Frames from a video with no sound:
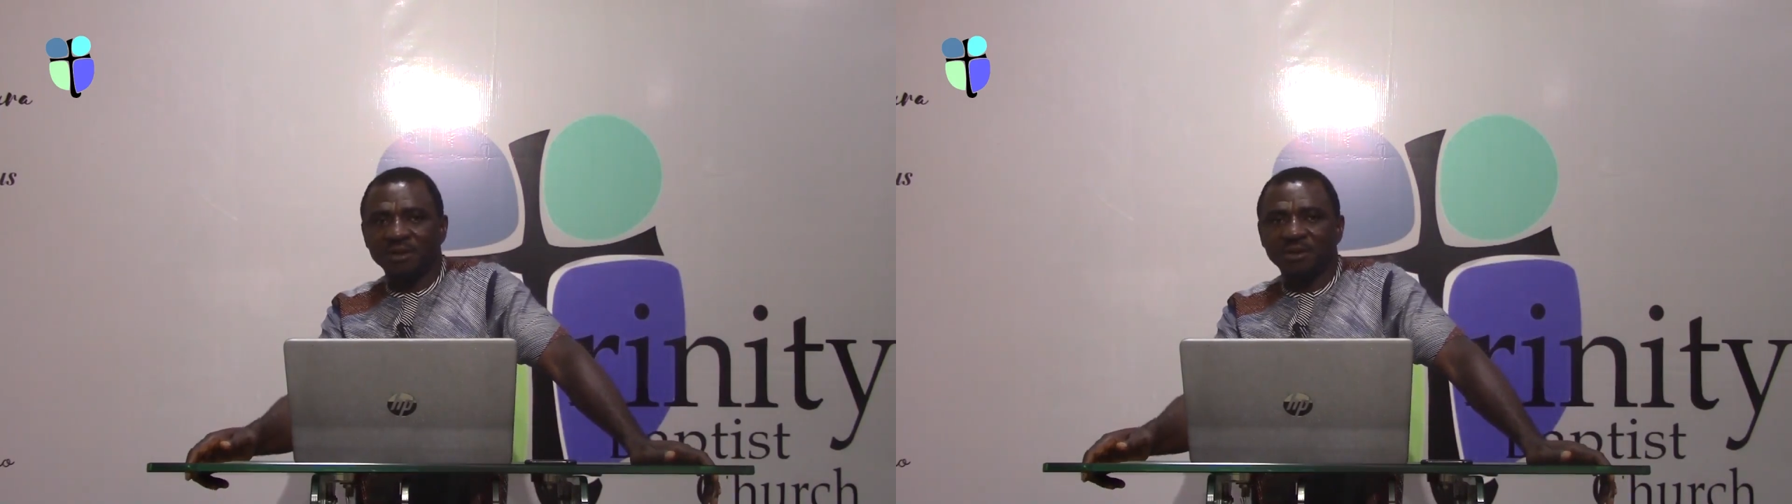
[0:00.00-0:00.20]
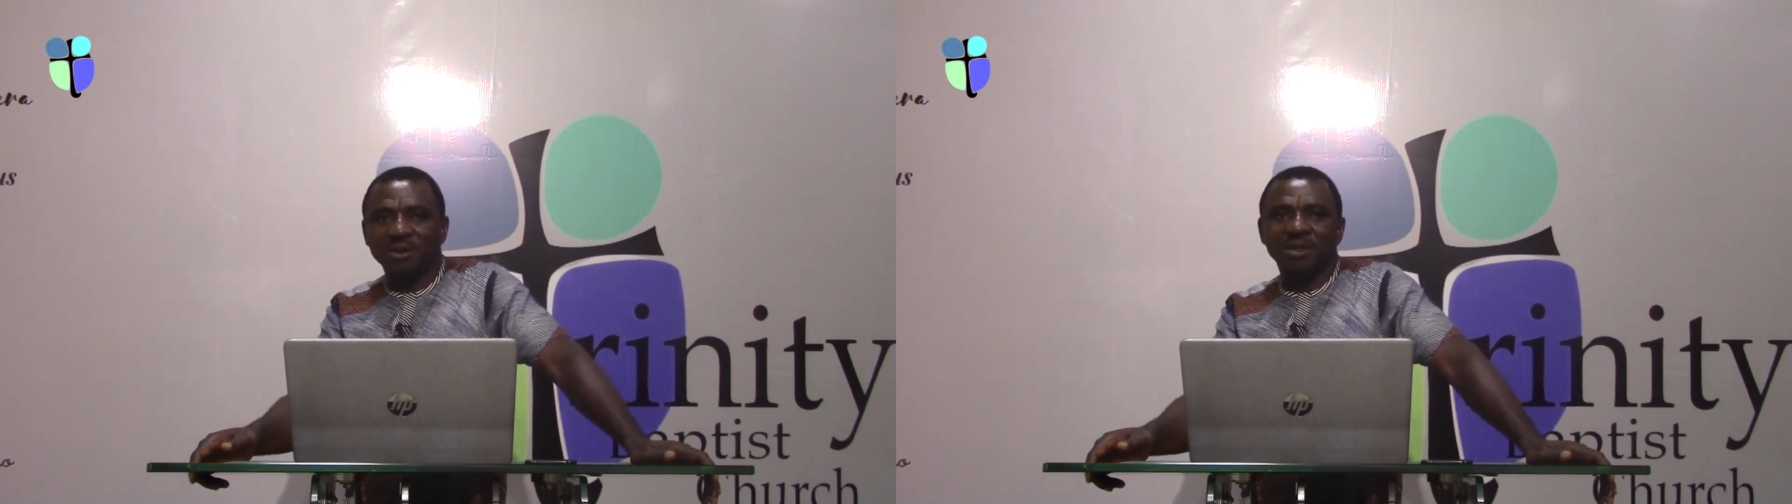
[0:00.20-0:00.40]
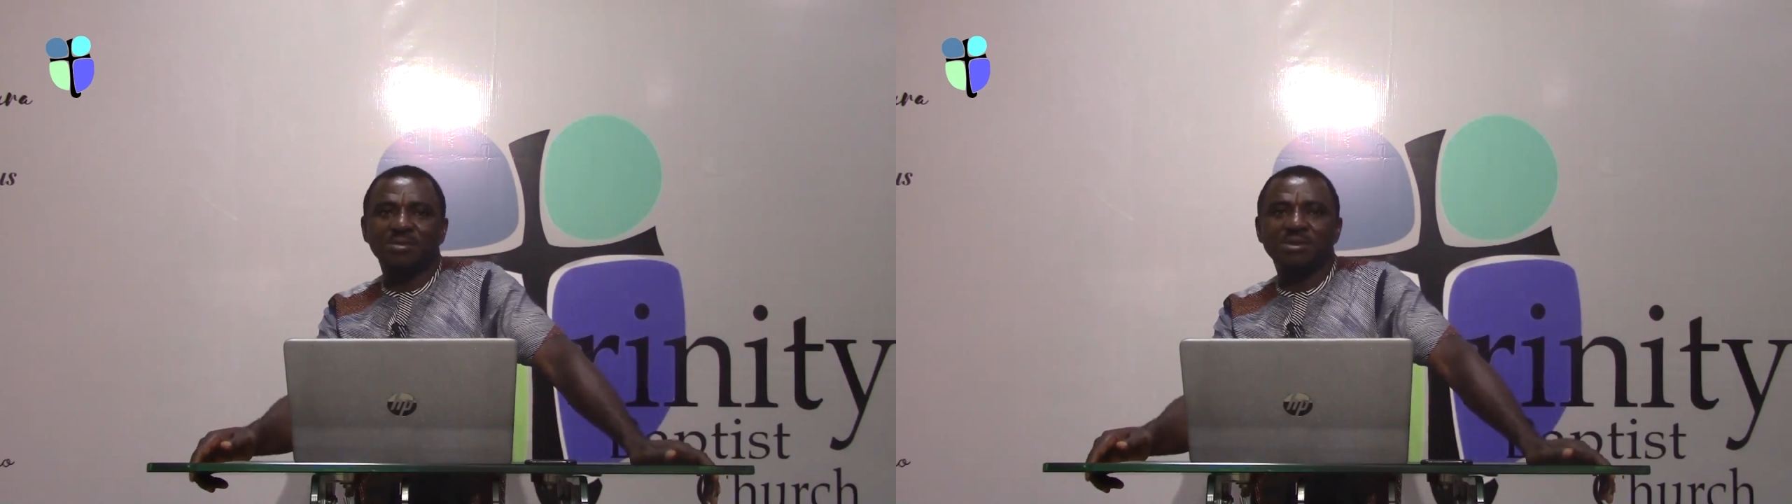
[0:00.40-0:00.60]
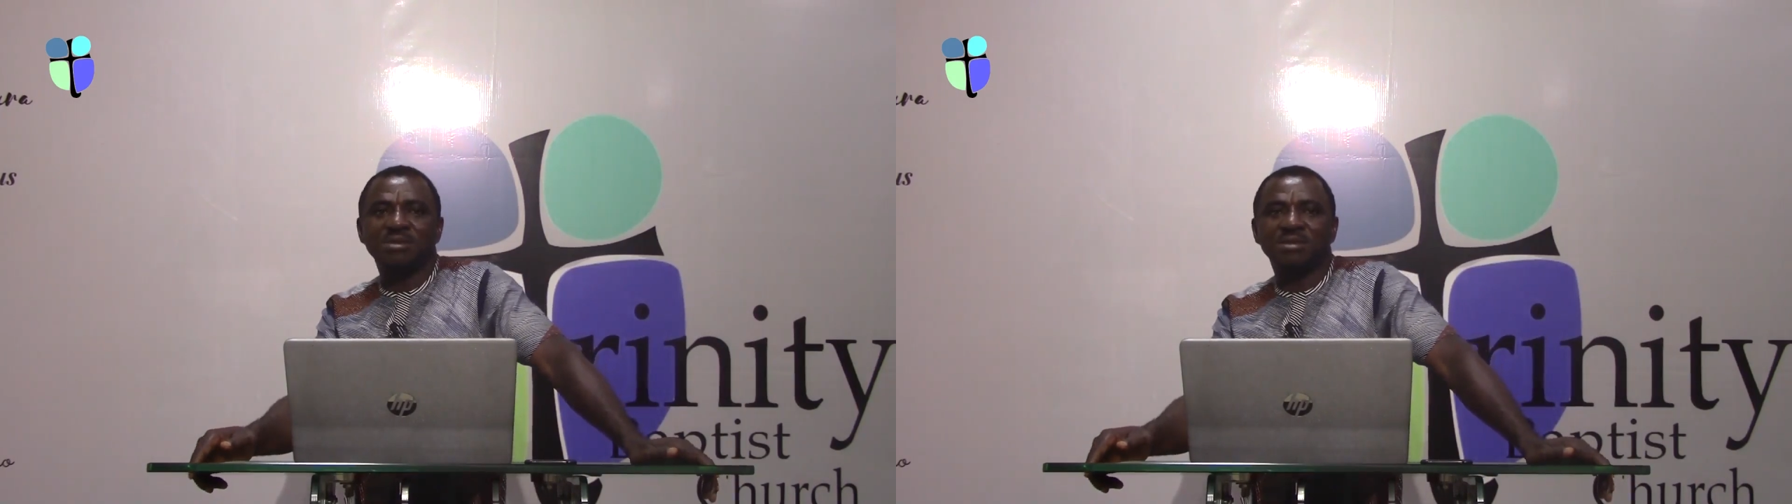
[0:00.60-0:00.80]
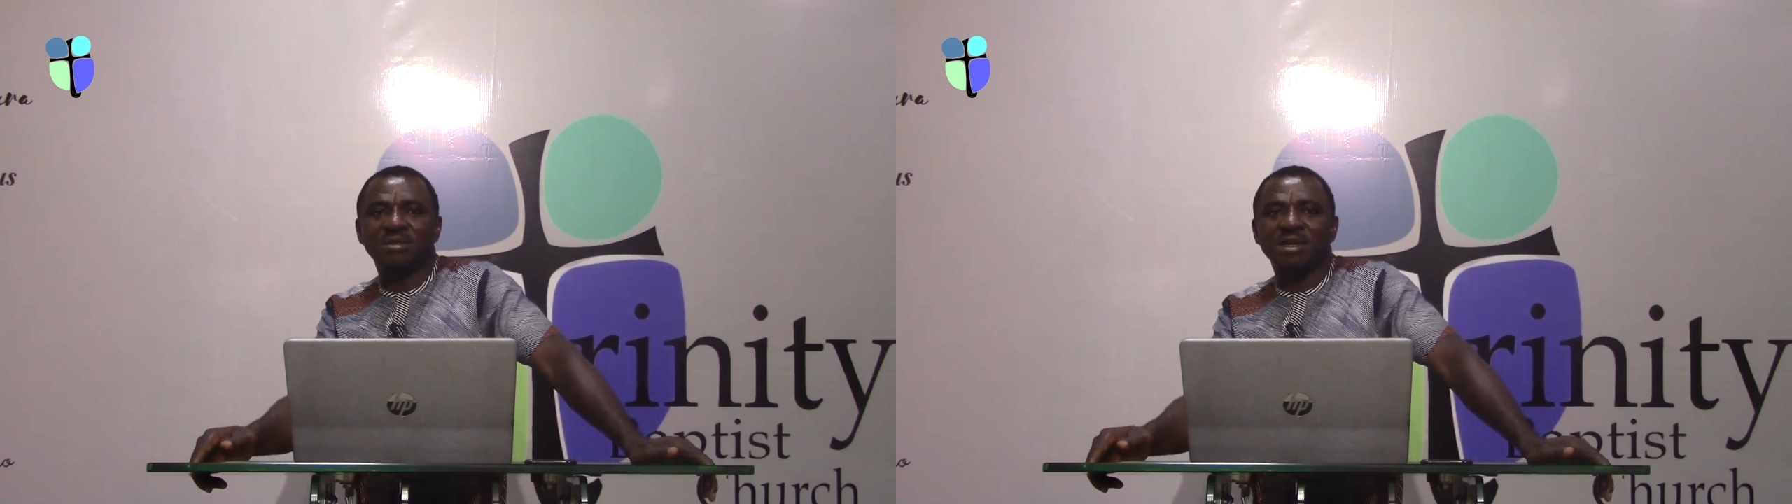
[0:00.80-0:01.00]
What that
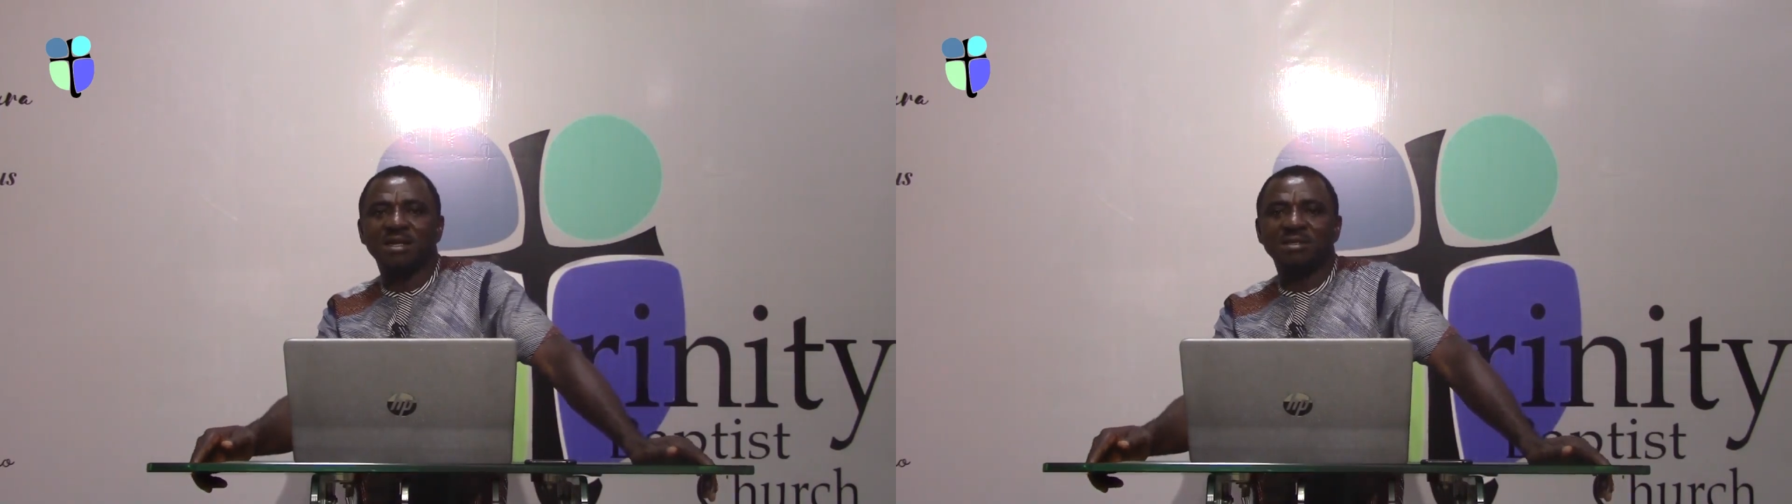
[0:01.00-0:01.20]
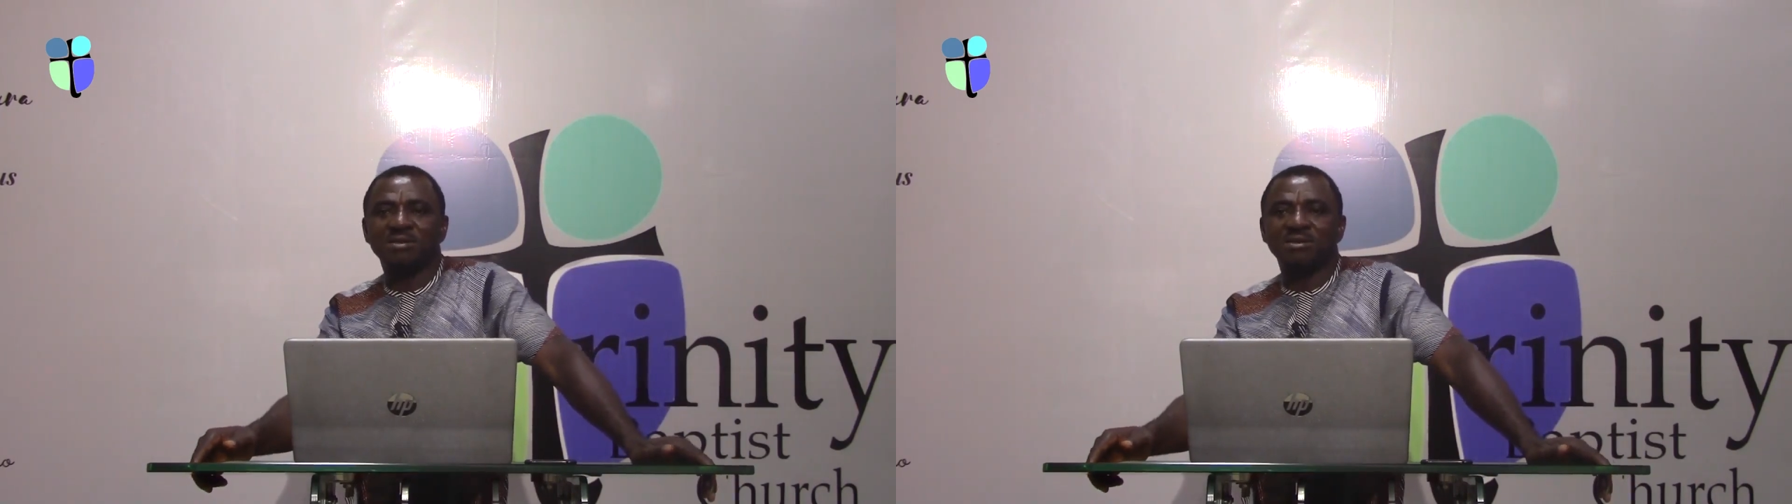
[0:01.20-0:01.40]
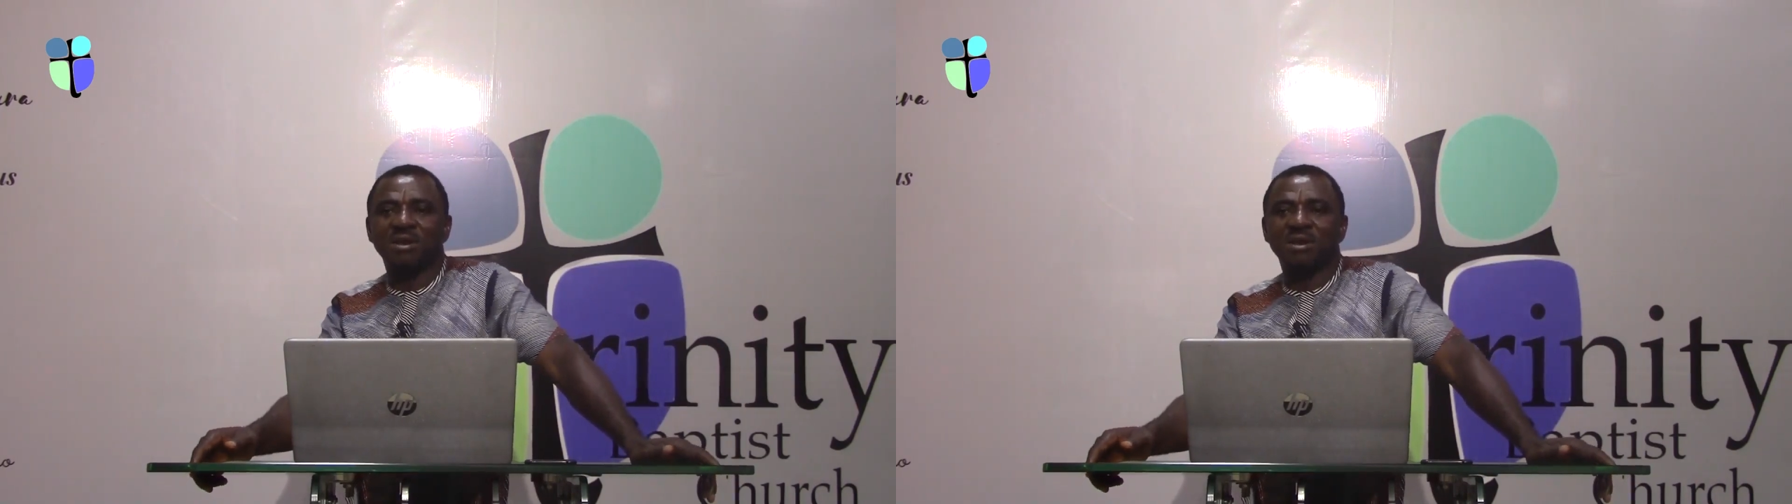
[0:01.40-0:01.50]
means is that